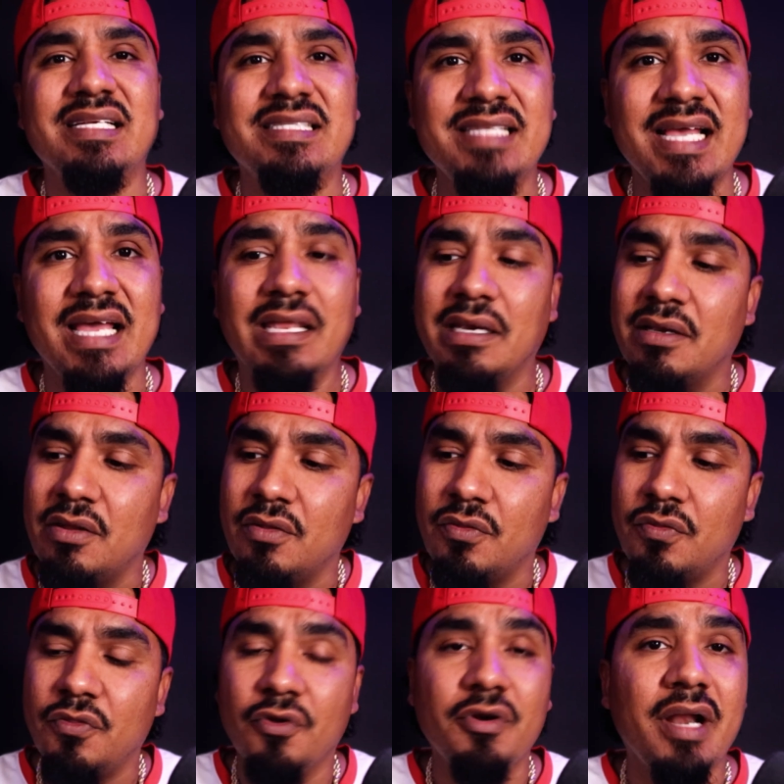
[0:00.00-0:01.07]
said.
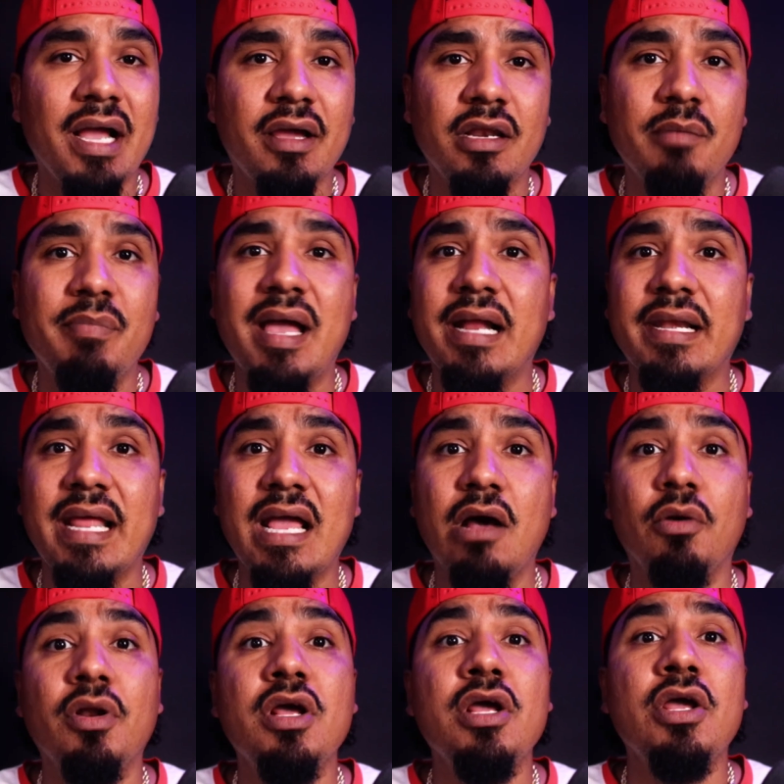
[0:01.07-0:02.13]
They're not going to back
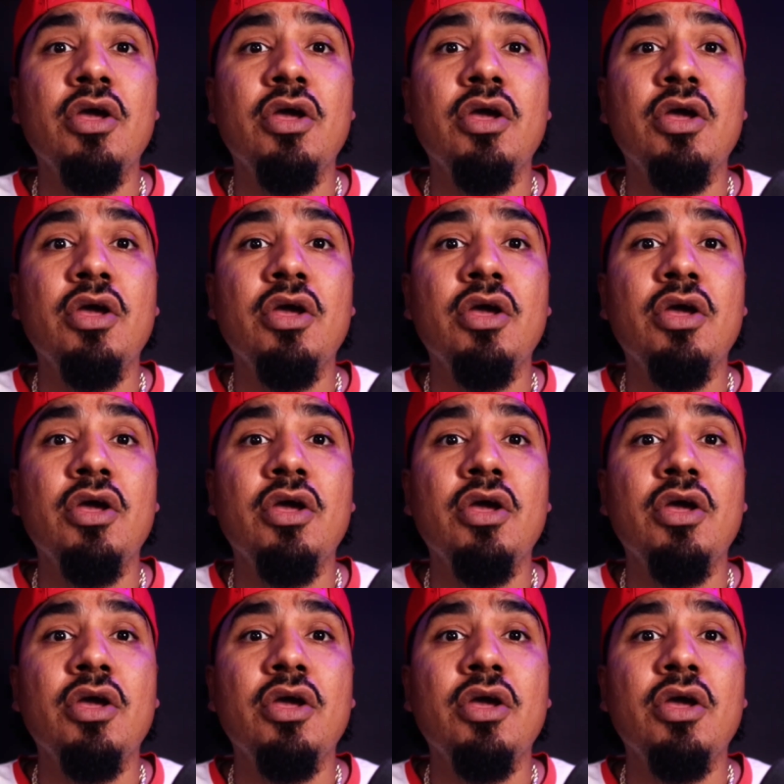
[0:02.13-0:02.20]
down.